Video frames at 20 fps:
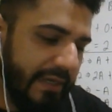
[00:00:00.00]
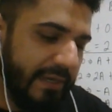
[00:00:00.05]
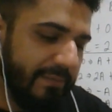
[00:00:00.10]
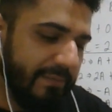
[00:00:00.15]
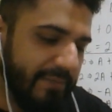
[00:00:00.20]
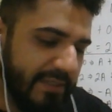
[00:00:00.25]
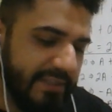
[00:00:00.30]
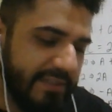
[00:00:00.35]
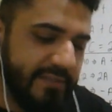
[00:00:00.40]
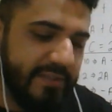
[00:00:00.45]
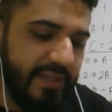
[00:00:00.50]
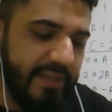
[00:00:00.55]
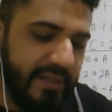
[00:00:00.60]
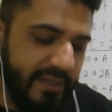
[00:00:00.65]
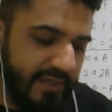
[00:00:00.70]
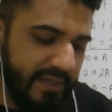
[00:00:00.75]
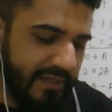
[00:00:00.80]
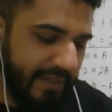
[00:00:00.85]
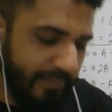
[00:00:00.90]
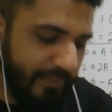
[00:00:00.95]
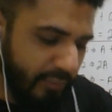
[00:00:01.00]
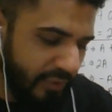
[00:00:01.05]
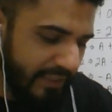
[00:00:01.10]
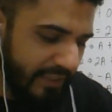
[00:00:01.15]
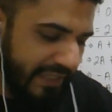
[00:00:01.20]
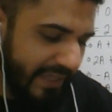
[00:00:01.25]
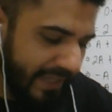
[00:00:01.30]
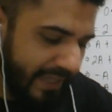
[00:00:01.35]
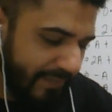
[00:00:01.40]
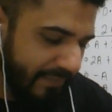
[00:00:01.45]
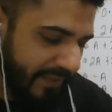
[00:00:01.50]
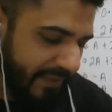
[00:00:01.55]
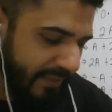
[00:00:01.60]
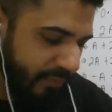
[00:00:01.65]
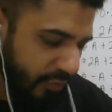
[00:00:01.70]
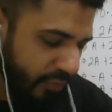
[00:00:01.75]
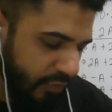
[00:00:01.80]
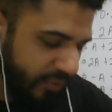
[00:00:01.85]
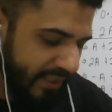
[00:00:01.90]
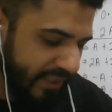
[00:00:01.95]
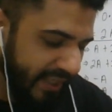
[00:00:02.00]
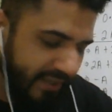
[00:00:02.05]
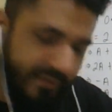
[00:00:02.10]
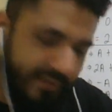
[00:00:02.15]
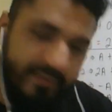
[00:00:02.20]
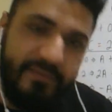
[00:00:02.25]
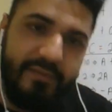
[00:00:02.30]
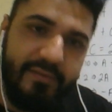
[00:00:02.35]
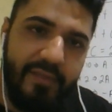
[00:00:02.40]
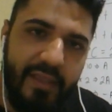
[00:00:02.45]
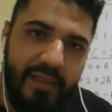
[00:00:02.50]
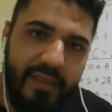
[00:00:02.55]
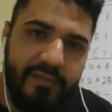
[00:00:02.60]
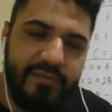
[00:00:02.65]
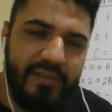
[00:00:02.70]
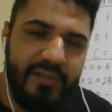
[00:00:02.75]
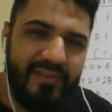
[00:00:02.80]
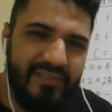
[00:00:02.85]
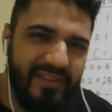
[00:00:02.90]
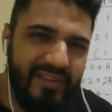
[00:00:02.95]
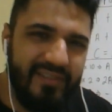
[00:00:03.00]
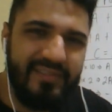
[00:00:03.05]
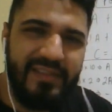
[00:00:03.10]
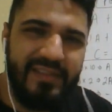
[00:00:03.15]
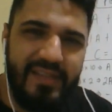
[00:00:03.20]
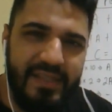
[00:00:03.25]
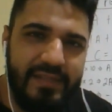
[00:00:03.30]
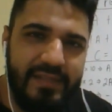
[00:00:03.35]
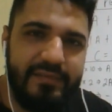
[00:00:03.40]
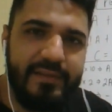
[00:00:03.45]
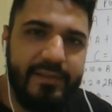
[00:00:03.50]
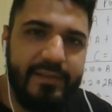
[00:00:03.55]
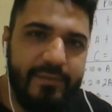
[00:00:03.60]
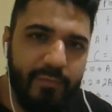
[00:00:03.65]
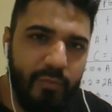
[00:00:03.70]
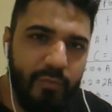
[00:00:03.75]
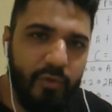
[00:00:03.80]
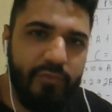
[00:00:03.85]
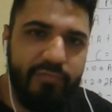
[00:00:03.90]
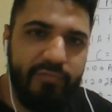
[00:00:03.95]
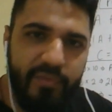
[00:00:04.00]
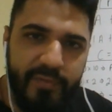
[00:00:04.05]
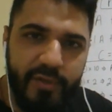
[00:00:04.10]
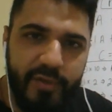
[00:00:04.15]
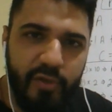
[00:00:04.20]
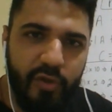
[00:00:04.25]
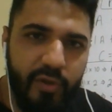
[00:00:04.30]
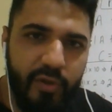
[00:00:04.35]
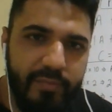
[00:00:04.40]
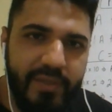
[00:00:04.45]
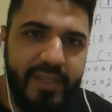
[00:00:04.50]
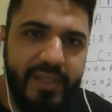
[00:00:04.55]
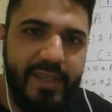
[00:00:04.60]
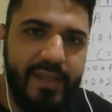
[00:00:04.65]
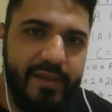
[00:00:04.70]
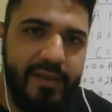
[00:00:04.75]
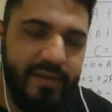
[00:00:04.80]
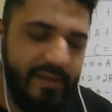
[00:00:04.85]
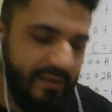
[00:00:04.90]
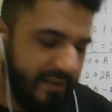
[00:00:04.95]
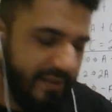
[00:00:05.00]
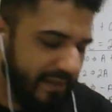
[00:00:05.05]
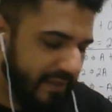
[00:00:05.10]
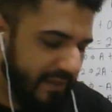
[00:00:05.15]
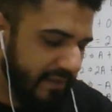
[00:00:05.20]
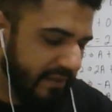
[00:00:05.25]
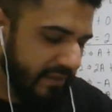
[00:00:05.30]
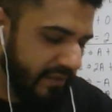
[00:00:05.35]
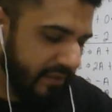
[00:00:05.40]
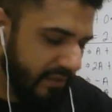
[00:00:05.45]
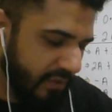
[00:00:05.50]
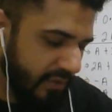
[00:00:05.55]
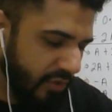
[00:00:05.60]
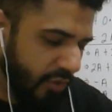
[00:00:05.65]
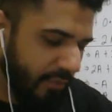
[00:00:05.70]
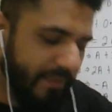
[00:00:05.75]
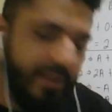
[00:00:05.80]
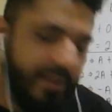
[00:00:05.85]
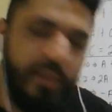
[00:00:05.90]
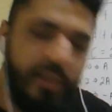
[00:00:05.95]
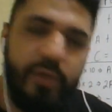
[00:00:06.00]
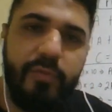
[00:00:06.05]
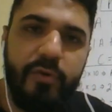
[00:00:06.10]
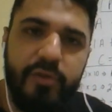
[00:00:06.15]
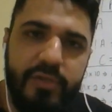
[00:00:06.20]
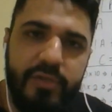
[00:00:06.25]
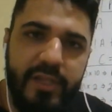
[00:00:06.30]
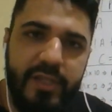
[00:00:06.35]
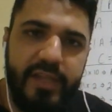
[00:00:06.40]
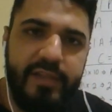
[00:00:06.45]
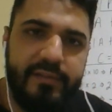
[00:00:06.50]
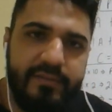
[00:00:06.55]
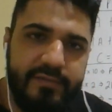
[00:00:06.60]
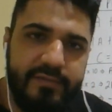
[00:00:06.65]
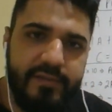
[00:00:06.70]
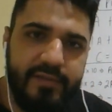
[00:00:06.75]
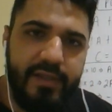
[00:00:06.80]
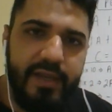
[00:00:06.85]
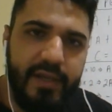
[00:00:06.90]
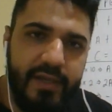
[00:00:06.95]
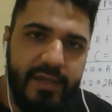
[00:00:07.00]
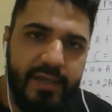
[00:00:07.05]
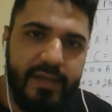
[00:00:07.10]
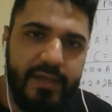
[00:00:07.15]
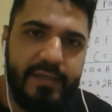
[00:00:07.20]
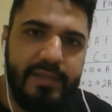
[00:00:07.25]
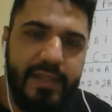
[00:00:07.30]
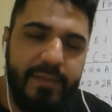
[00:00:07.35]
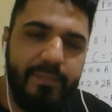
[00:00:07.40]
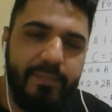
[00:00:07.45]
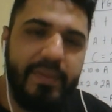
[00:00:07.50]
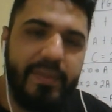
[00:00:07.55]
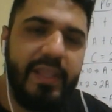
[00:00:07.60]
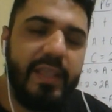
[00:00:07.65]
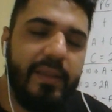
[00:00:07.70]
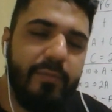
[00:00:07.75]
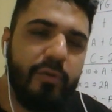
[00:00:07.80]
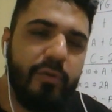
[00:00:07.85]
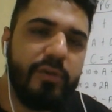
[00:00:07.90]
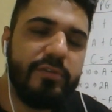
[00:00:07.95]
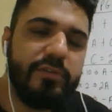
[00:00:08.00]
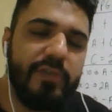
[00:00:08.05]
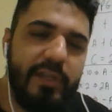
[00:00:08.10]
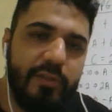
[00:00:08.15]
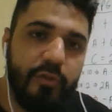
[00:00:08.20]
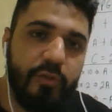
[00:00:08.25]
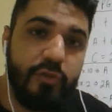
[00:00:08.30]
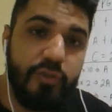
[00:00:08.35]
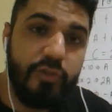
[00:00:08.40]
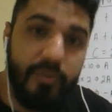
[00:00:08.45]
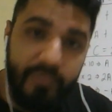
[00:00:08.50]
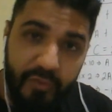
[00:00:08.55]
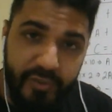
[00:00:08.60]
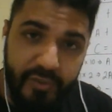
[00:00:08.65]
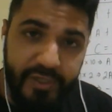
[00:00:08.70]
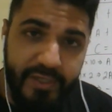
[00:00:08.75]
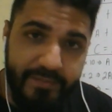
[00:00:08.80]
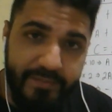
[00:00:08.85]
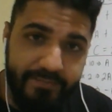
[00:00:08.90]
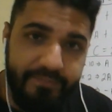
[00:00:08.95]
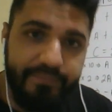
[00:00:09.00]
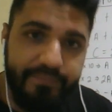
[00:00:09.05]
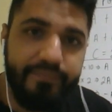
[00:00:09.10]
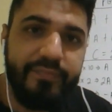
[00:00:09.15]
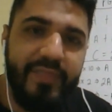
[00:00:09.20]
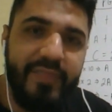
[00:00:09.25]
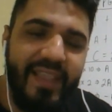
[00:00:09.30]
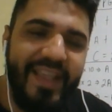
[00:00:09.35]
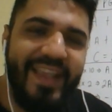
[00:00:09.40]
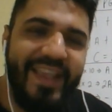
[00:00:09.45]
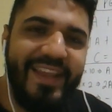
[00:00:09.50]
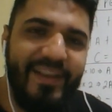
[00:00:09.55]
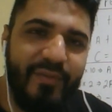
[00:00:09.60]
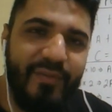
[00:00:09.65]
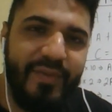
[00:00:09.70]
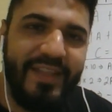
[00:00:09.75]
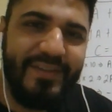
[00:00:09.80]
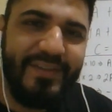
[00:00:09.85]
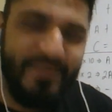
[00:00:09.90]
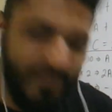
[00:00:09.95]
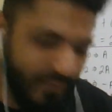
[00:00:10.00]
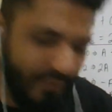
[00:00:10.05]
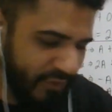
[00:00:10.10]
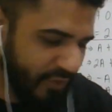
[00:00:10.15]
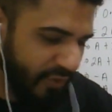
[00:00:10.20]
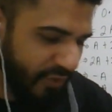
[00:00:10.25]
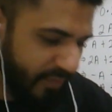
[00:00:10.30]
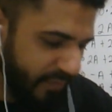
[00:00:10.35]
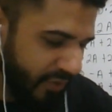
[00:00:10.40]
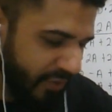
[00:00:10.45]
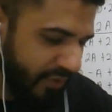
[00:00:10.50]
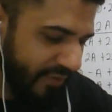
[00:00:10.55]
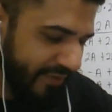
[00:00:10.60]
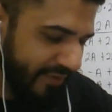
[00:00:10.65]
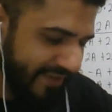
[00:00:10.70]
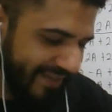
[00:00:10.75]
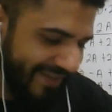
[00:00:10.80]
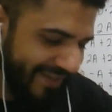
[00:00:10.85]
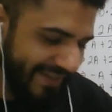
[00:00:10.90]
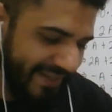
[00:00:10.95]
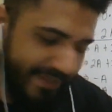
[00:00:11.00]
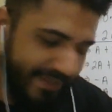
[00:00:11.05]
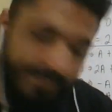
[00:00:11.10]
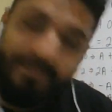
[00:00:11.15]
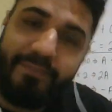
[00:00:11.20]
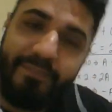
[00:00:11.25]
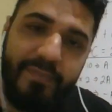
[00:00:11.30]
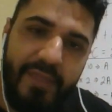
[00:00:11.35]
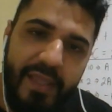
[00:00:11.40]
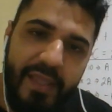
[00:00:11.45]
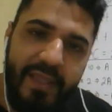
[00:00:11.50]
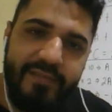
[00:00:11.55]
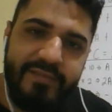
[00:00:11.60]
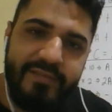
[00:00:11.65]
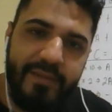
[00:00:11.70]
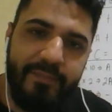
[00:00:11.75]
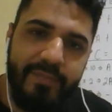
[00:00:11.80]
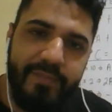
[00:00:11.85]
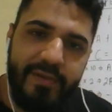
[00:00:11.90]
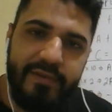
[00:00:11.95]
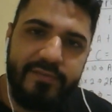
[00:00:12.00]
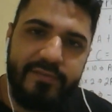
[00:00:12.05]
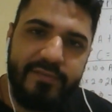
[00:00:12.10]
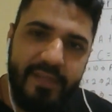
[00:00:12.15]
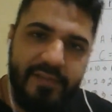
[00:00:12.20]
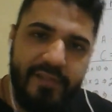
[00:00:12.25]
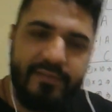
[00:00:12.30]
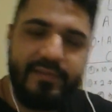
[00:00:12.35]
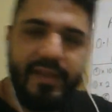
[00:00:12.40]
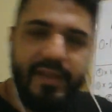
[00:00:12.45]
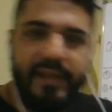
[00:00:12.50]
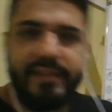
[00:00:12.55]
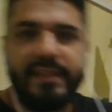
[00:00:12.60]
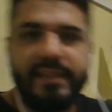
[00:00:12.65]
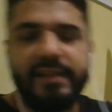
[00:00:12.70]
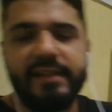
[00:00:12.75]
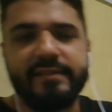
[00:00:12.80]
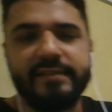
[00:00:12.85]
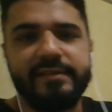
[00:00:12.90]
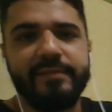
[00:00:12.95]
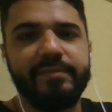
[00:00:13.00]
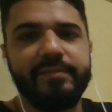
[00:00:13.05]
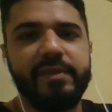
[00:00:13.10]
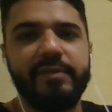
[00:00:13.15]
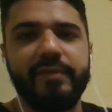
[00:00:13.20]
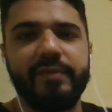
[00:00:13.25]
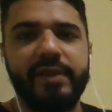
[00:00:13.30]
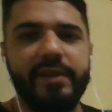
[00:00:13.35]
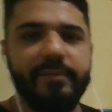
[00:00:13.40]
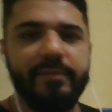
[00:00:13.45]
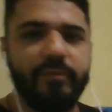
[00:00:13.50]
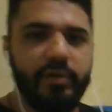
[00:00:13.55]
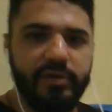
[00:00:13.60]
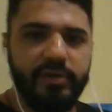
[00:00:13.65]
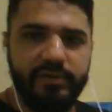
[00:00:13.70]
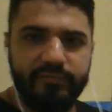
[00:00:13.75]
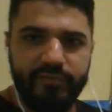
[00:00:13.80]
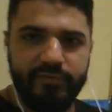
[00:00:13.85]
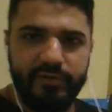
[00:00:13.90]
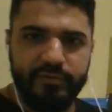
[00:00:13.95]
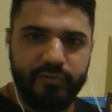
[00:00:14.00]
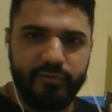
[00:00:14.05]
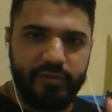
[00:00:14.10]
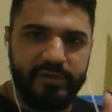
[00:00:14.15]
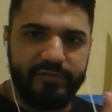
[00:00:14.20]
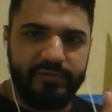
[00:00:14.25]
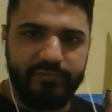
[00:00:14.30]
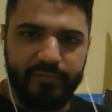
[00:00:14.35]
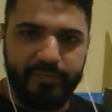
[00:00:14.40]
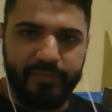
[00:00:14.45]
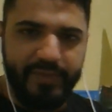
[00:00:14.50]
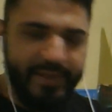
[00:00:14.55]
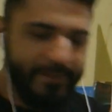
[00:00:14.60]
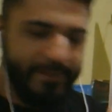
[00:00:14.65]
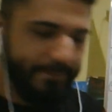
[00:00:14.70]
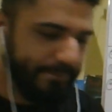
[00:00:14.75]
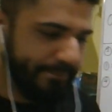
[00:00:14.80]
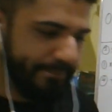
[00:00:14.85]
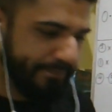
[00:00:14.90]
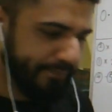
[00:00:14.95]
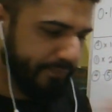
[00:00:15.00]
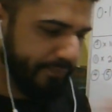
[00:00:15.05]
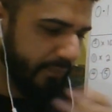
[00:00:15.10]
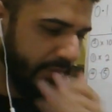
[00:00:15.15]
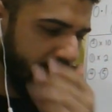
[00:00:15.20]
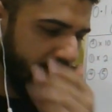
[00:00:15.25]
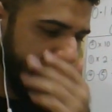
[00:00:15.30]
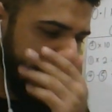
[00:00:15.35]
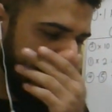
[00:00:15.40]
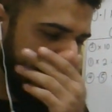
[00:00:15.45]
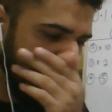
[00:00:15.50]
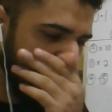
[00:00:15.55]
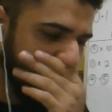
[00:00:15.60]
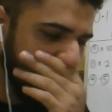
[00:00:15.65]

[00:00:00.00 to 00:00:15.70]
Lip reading: Pelajar, saya nak kamu lihat pada buku teks. Okay, since that's the easiest mode for me to communicate. Open your buku teks dan pergi ke muka surat 76 and look at contoh nombor 6. Okay, example 6. I think there's something very important for a student from there. Right.